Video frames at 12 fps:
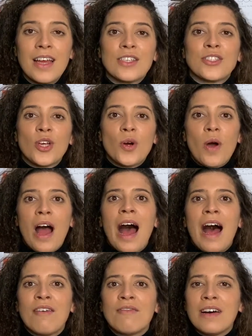So
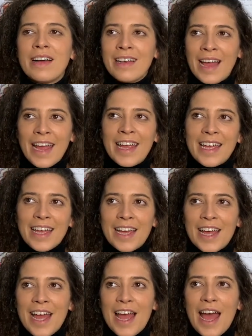have like
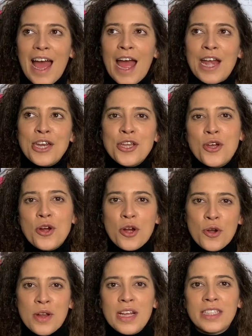a new
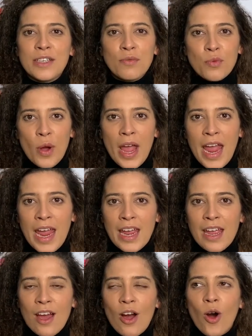creative
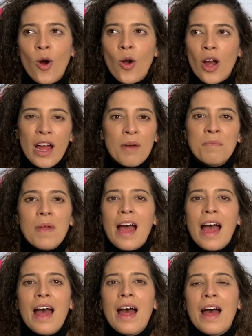way, or
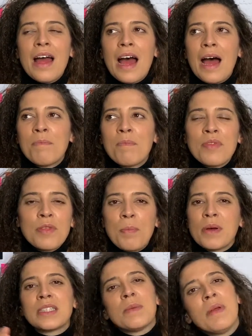the
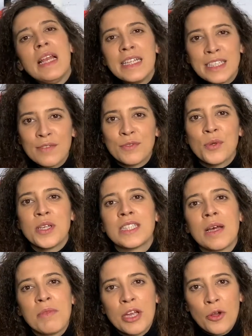possibility of doing
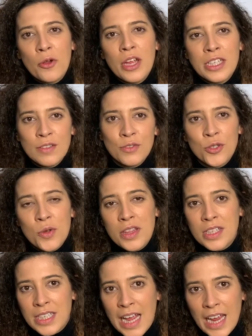something creative during
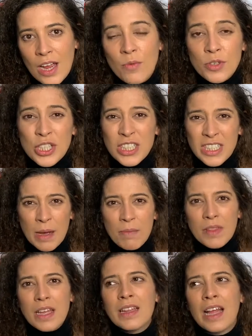the day, which is
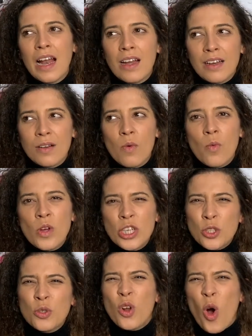something that we
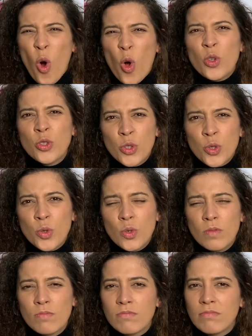should all do,
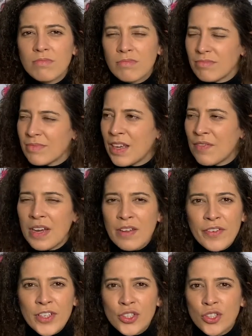even
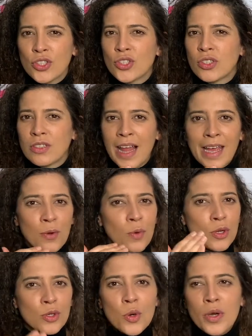if it's just like,
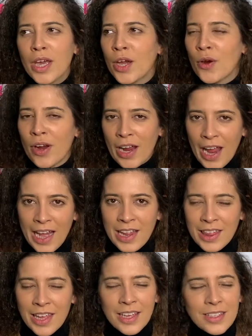well, cooking or anything.